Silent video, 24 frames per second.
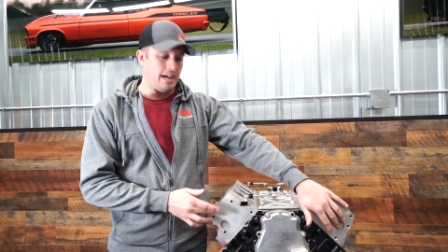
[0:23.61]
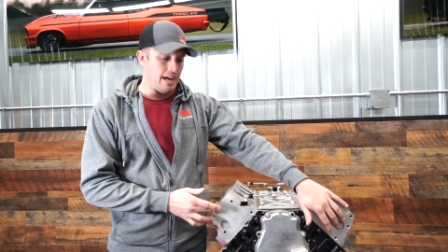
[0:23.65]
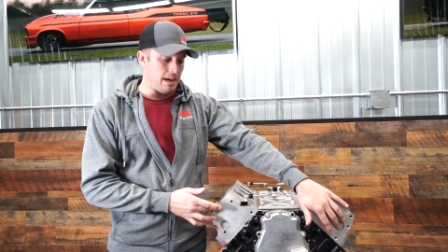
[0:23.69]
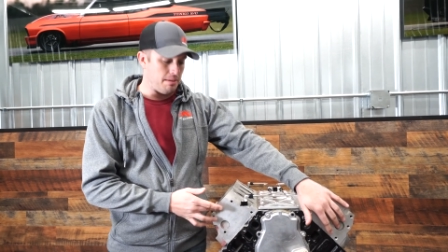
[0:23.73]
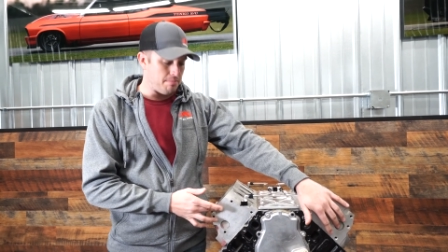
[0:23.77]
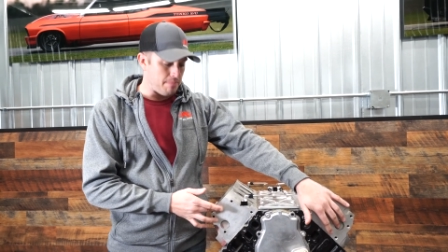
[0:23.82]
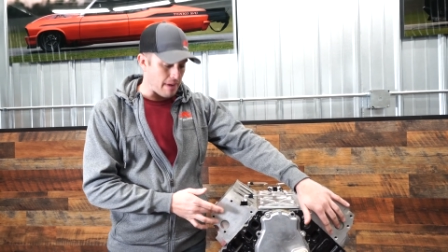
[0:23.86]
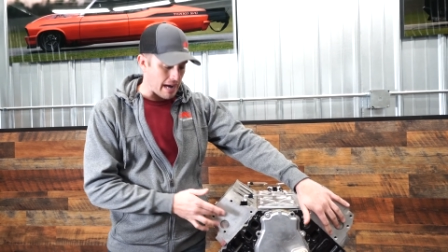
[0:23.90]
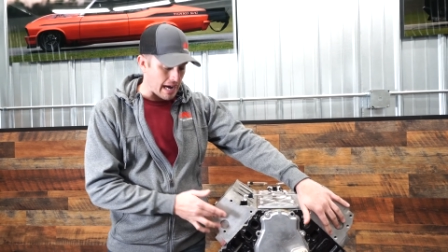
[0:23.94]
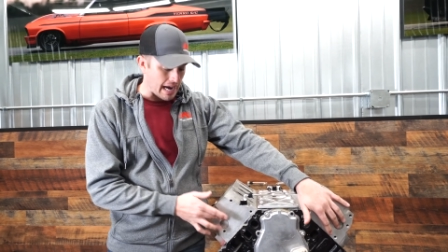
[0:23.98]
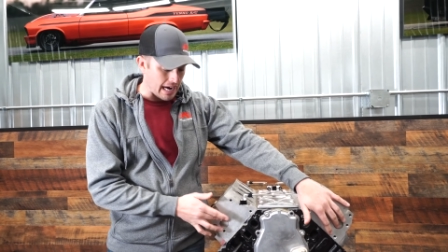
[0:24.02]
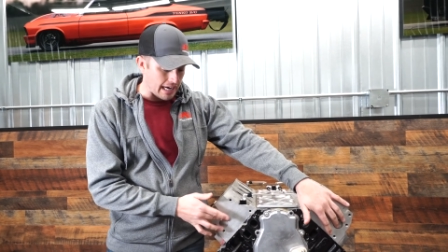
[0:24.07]

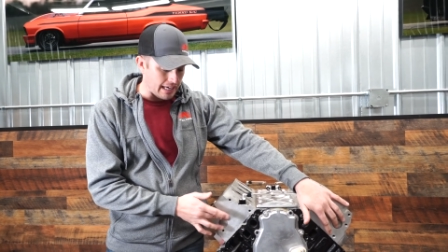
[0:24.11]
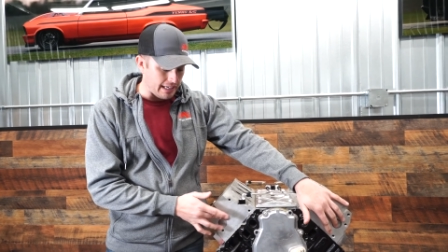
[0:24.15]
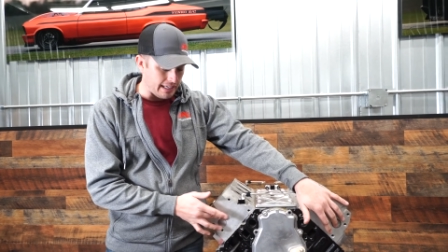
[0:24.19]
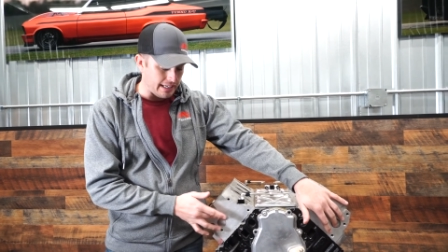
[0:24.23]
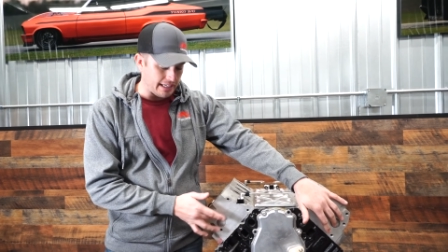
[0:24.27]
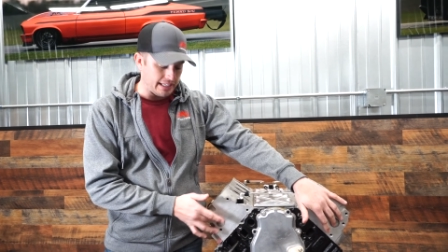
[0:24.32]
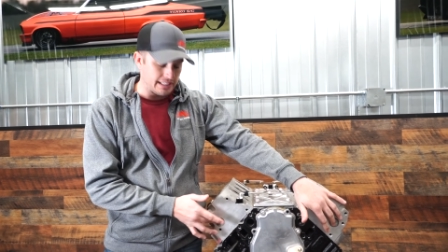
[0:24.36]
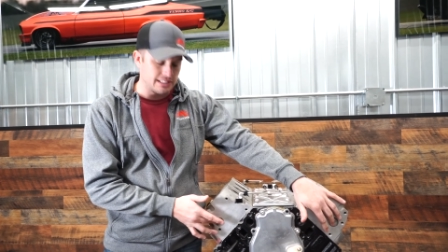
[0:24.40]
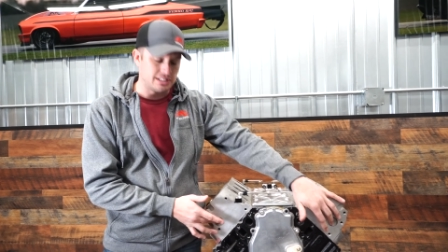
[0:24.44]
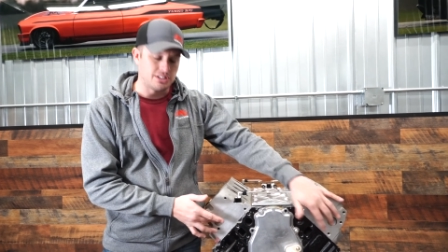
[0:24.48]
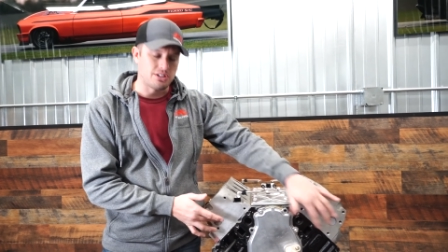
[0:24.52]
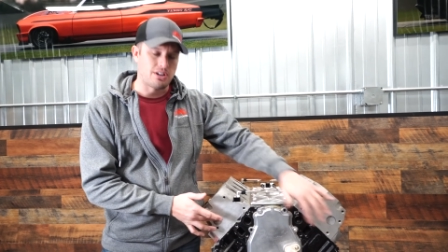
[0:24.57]
And behind
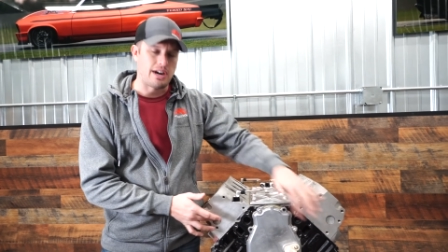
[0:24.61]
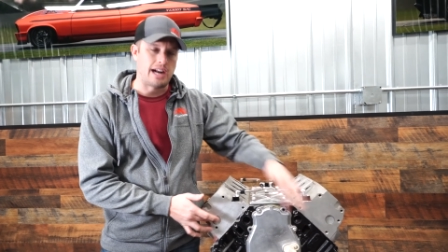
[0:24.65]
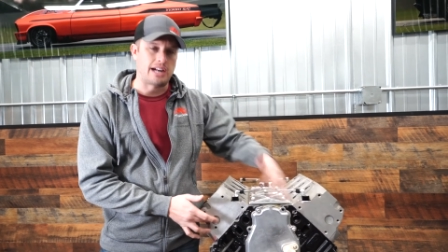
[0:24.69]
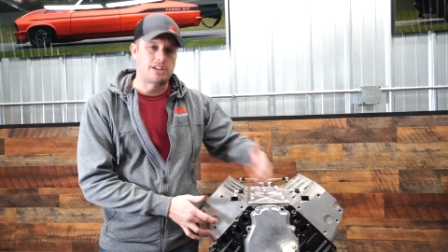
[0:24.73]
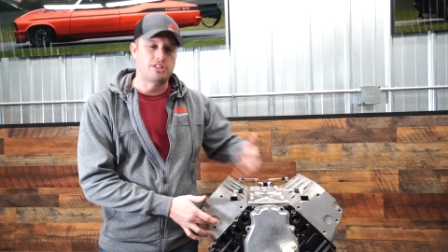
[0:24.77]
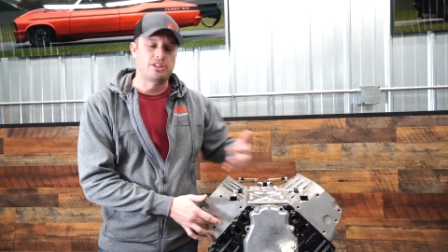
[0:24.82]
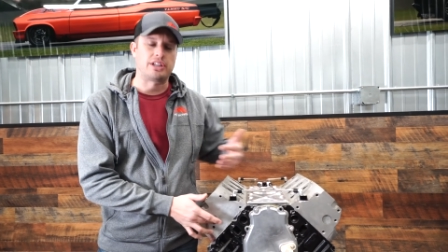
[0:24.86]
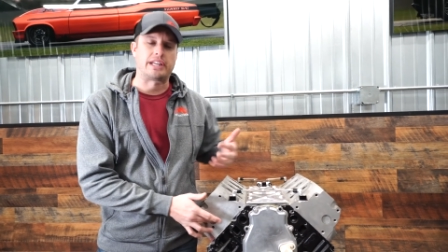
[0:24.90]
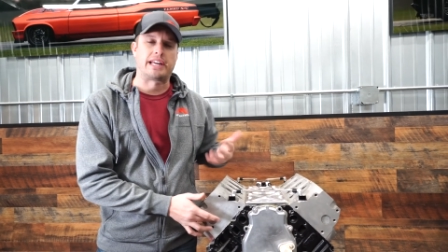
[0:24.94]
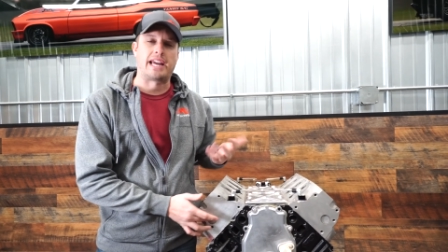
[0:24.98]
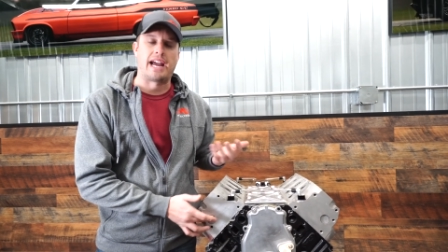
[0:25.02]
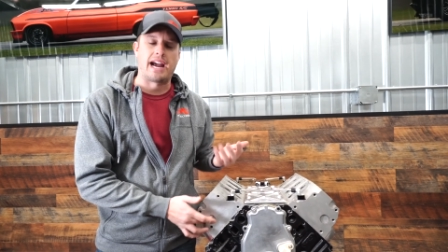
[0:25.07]
these, they're
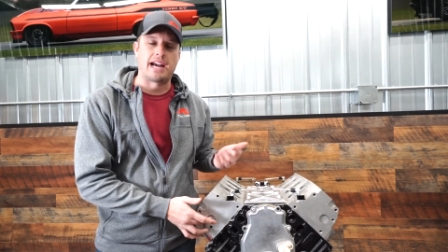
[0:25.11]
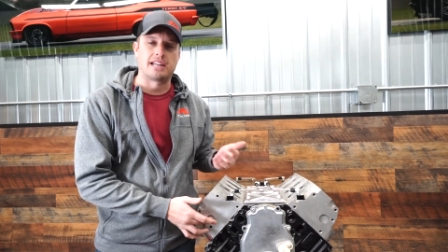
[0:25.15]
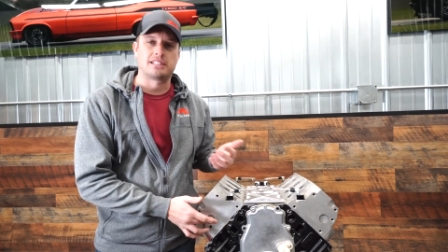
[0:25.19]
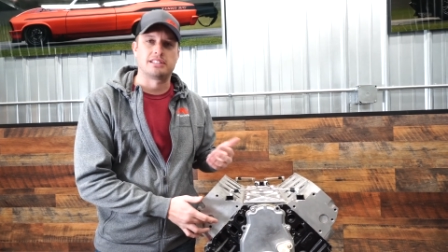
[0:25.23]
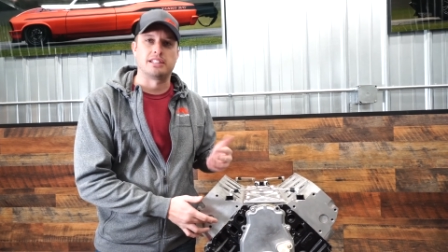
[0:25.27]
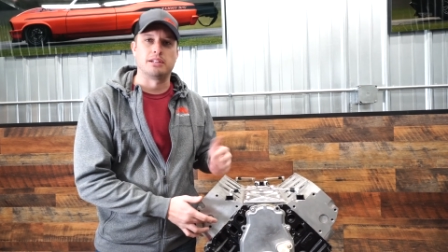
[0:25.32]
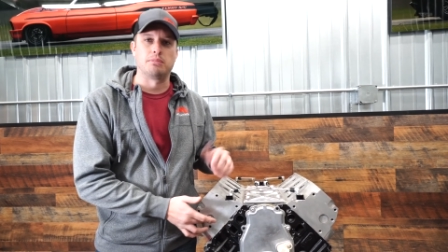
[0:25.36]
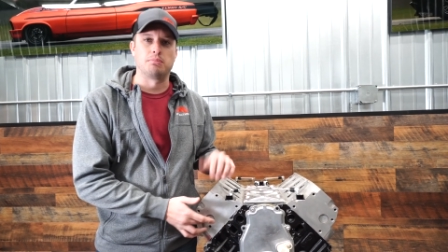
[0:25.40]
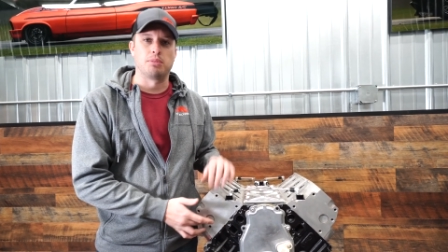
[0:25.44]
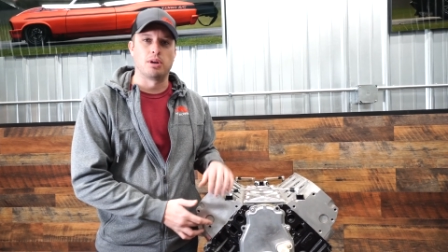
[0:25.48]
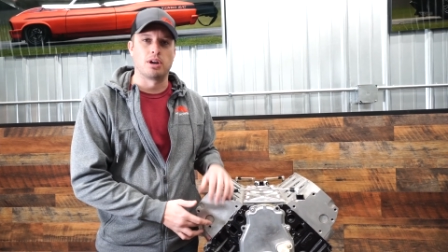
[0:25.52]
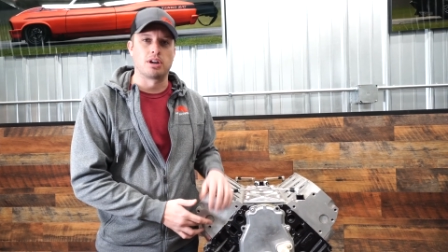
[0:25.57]
actually
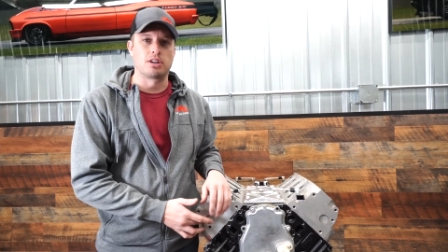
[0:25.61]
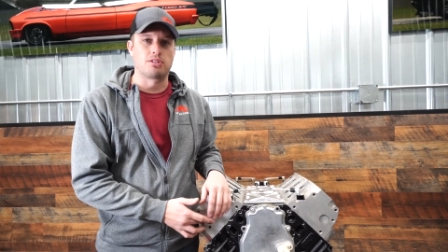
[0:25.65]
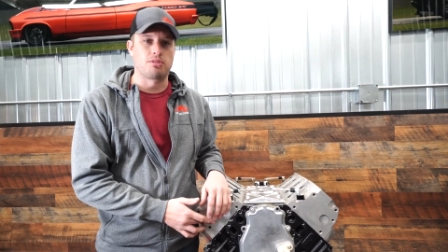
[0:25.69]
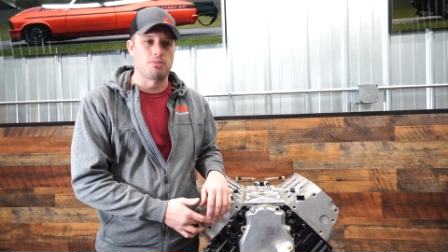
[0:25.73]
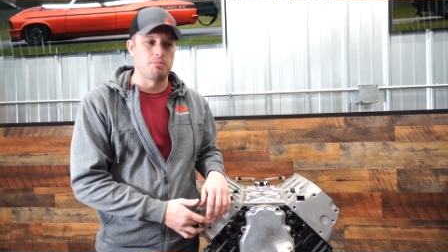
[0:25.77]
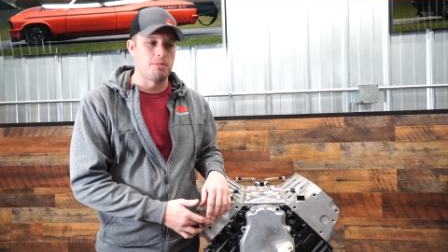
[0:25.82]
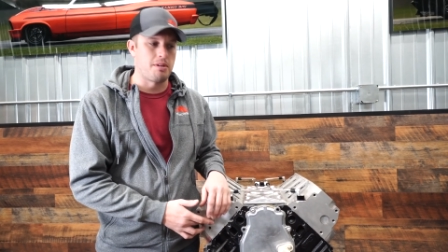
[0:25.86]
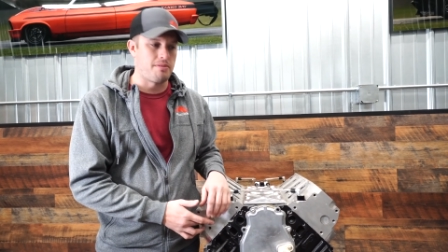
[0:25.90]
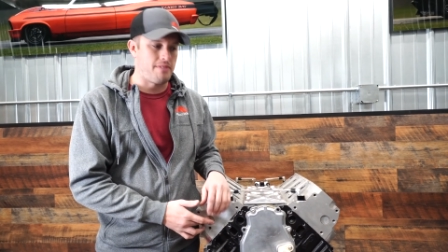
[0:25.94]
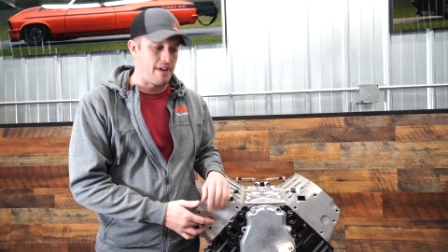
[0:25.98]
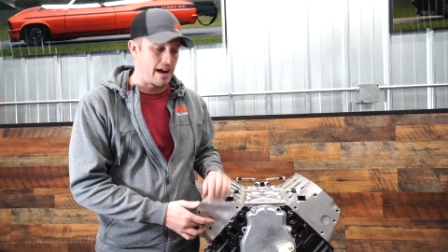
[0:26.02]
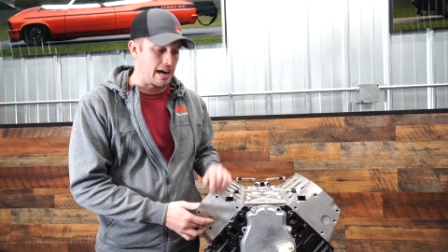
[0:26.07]
casting plugs
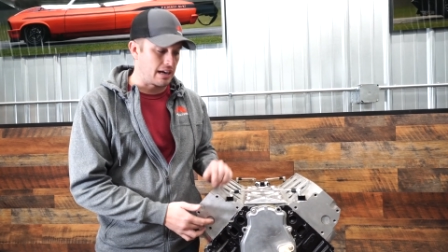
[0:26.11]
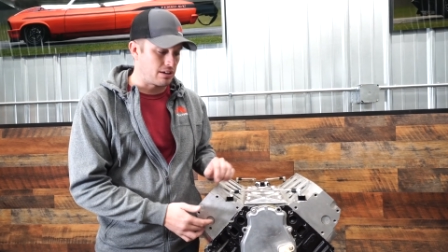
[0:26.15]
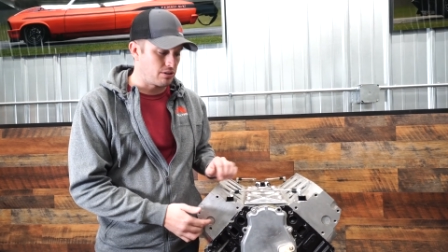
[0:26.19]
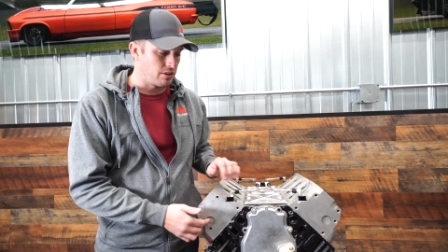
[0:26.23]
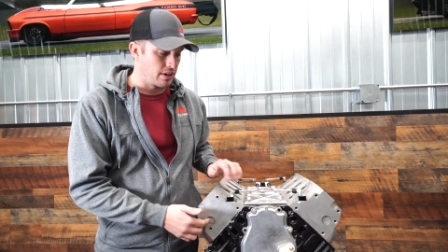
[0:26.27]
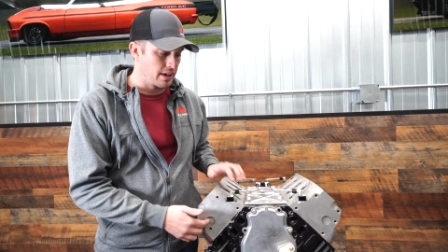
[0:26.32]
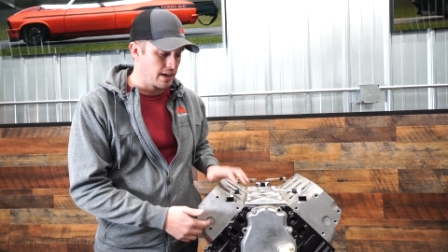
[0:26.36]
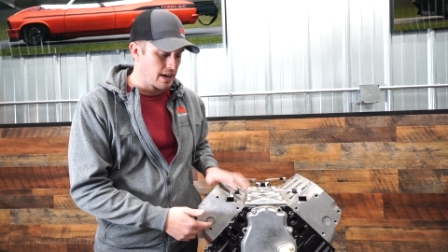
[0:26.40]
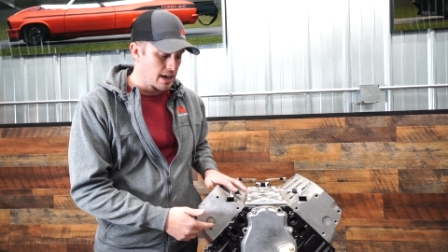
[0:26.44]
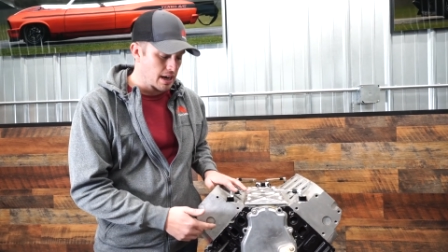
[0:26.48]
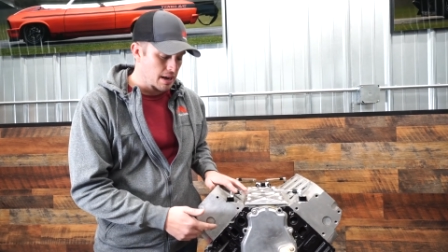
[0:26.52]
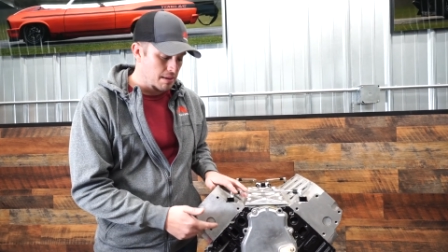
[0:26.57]
from the
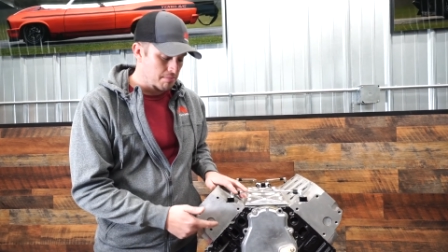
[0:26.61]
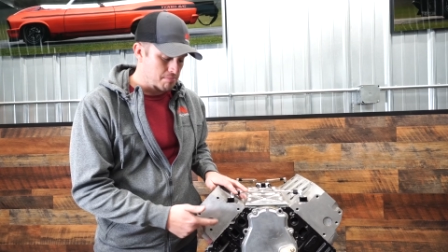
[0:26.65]
factory,